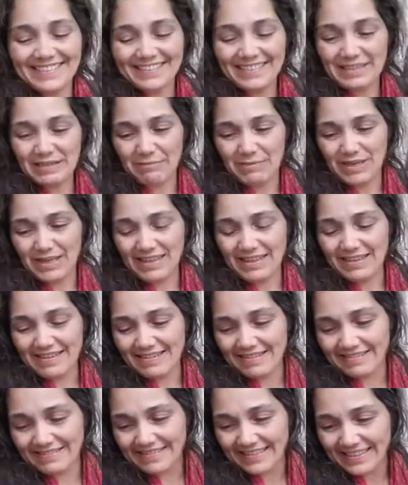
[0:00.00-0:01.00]
That's
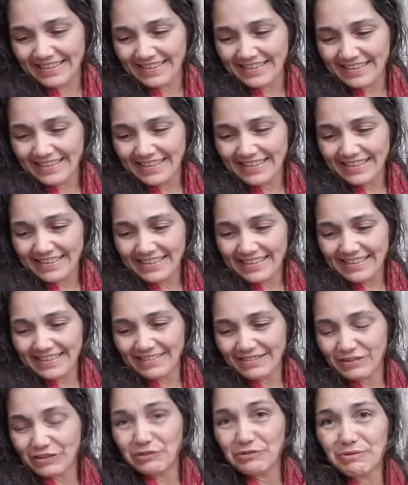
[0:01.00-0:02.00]
me.
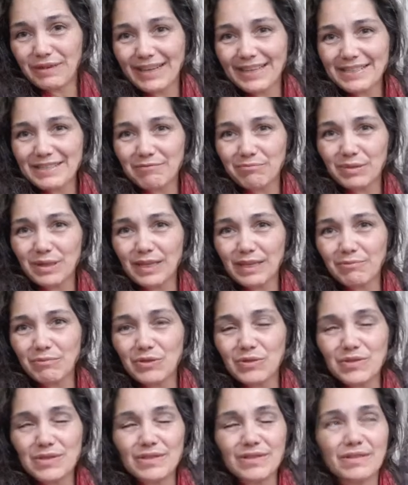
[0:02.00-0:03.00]
New ways of being.
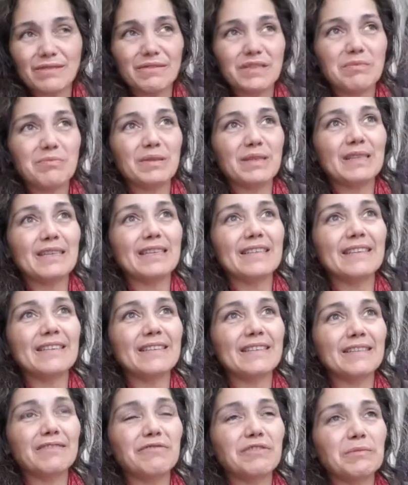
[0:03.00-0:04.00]
Music's always been
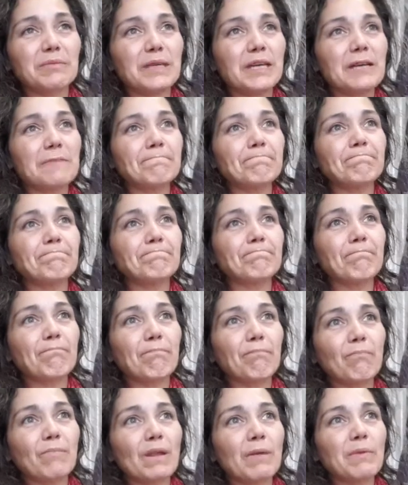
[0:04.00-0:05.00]
healing for me.
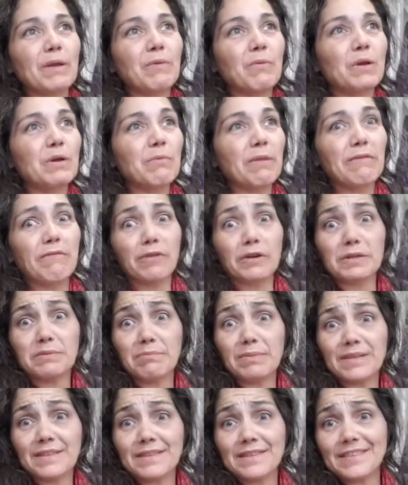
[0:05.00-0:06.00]
I mean, one of my
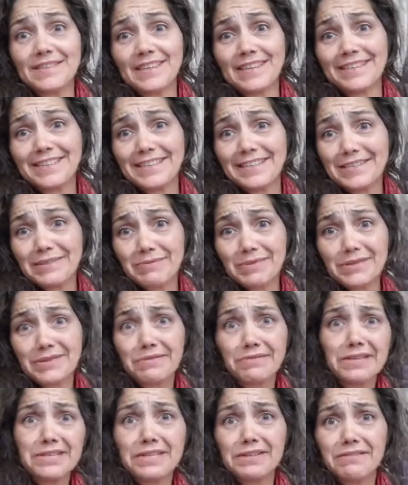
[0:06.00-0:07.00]
first business ideas was
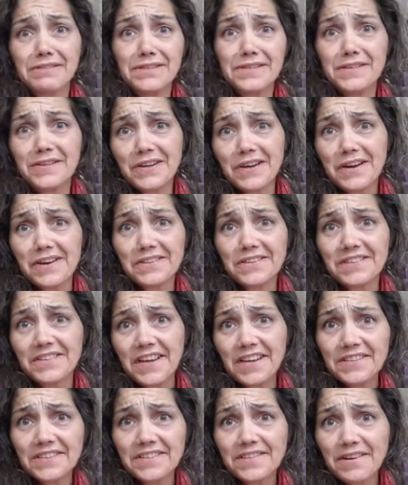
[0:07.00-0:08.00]
Crazy Christy Cars
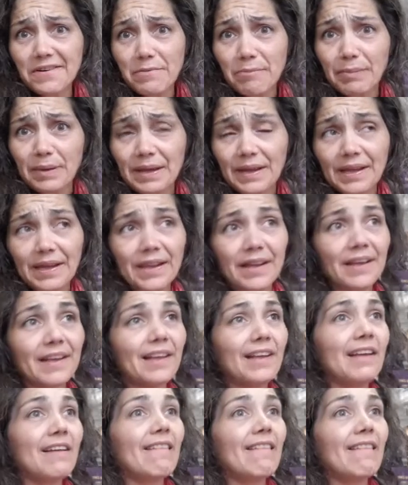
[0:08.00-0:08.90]
Dance Therapy.